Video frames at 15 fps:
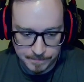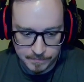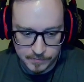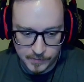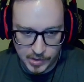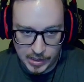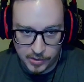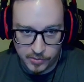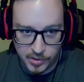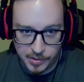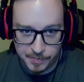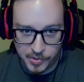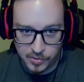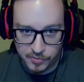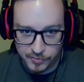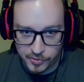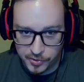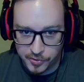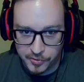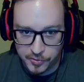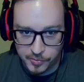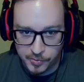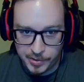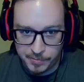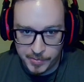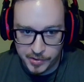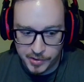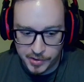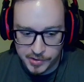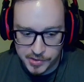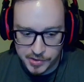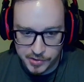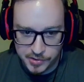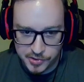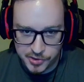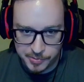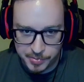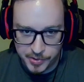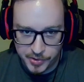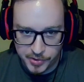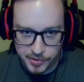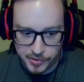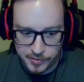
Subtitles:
Now we're up over 3 million, still the chip leader.